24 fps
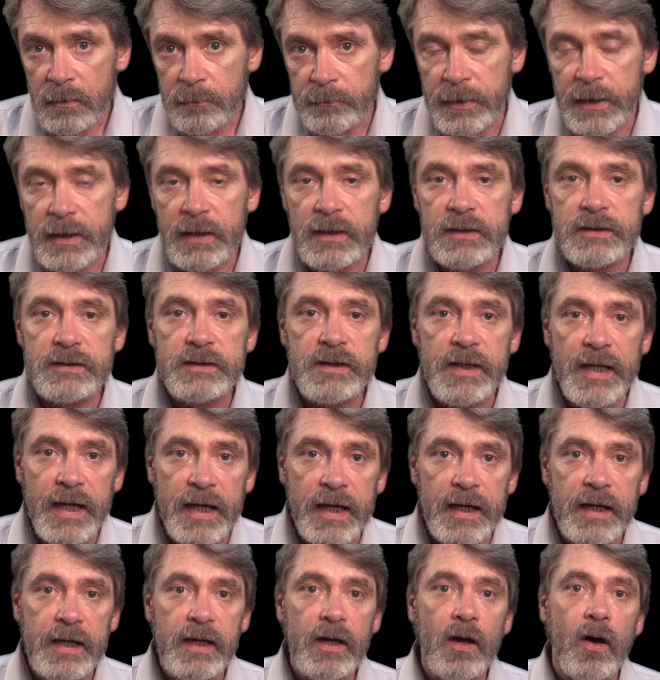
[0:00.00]
because
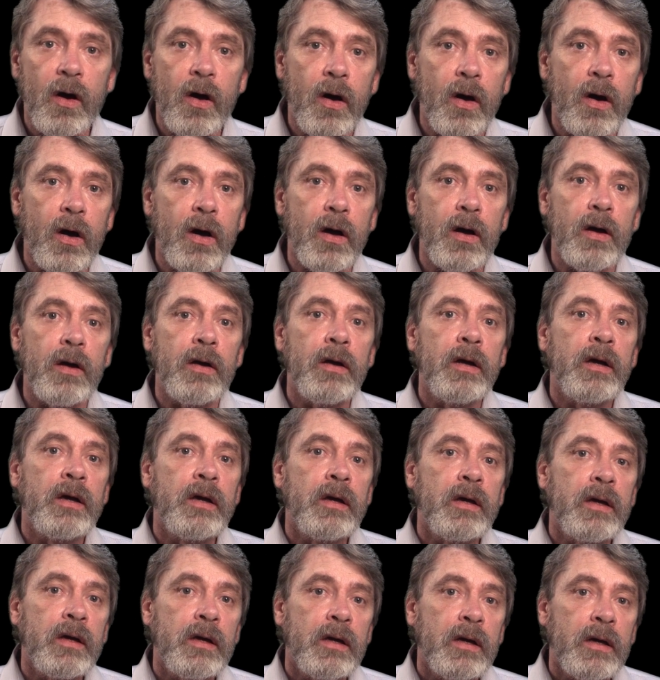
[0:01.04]
they are
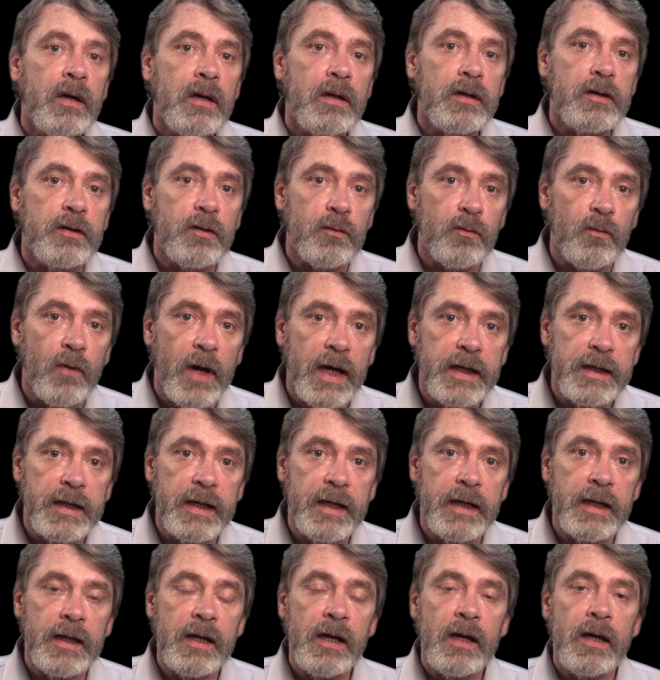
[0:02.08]

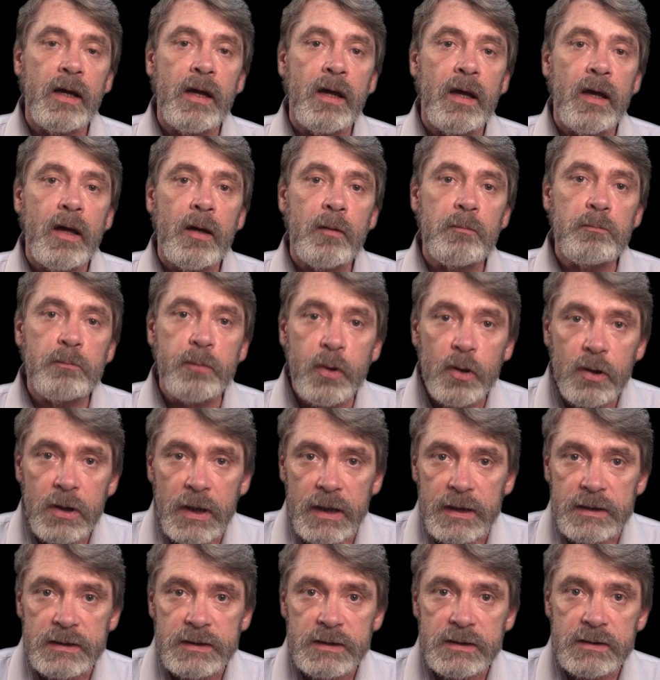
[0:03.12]
directing
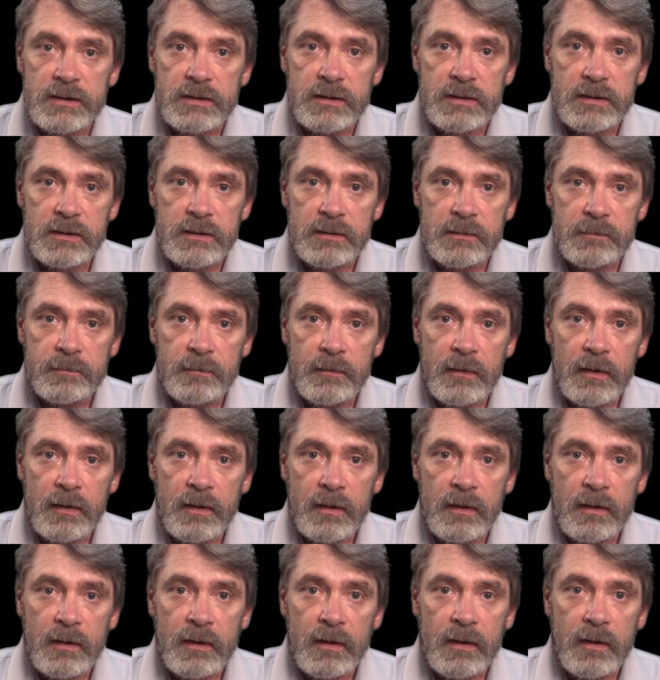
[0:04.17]
bullets
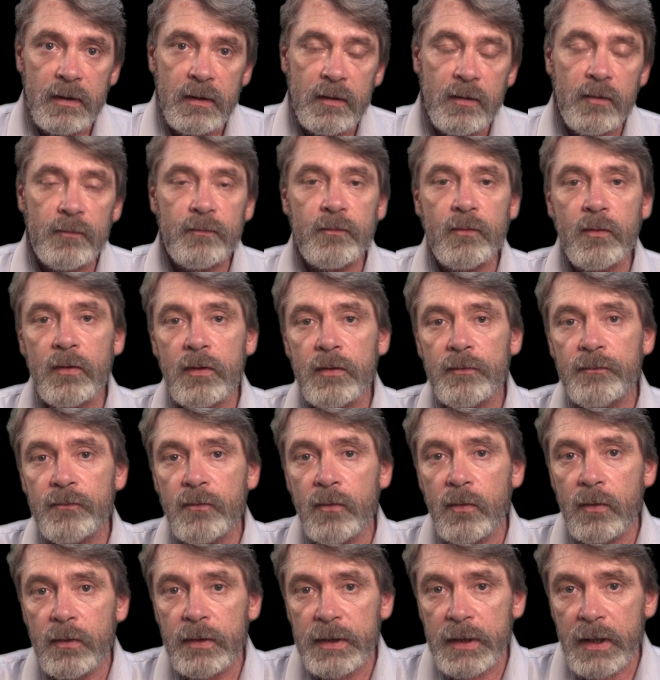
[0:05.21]
for a
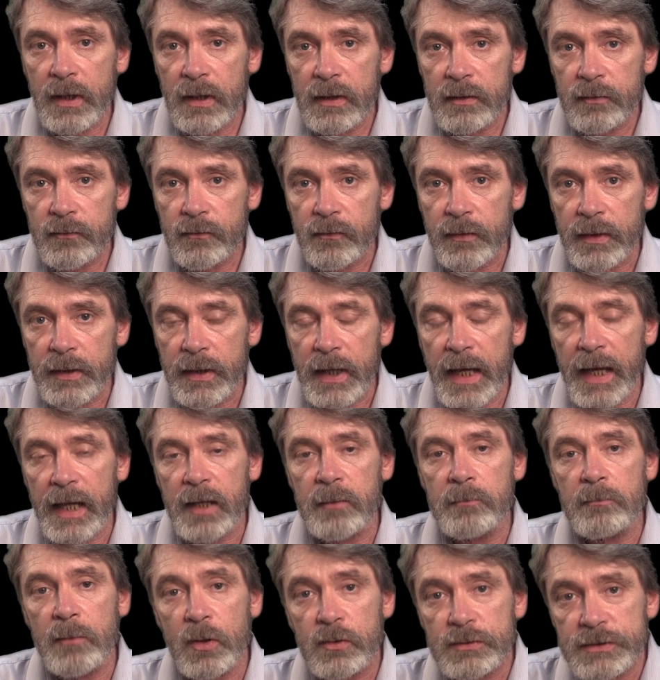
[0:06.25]
foreign country.
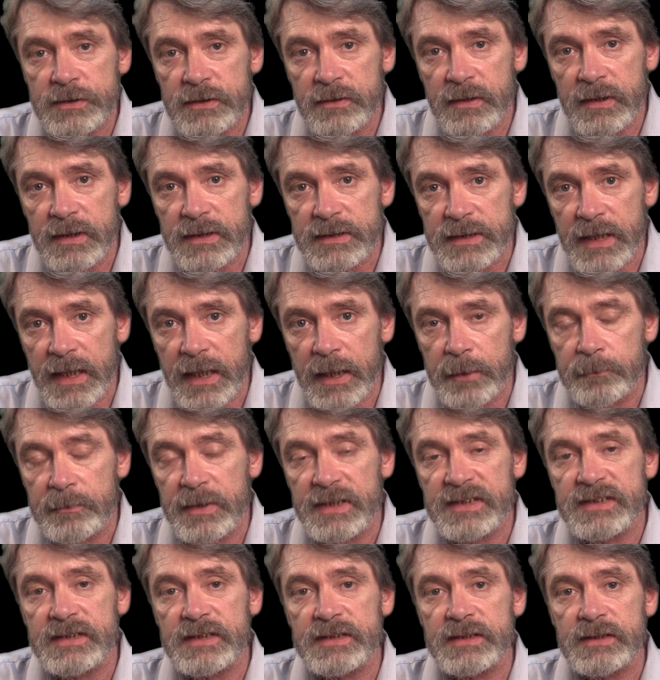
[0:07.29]
And most of the time,
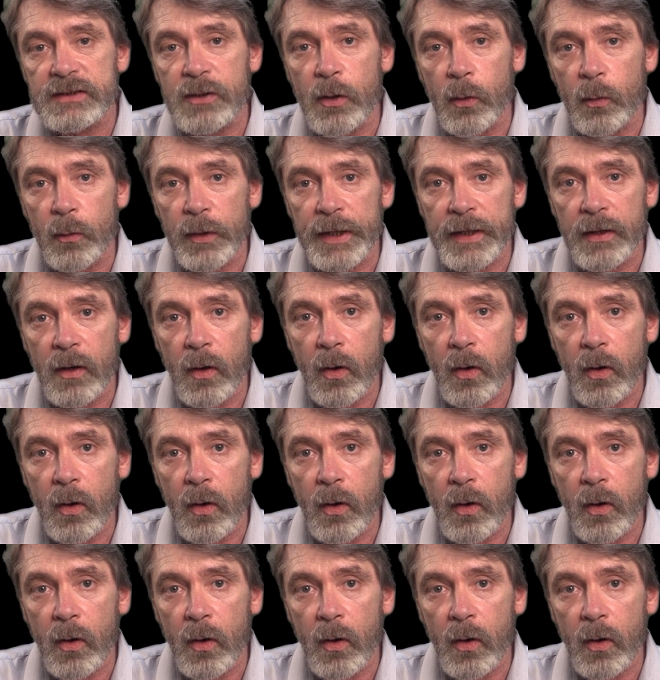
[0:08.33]
this is going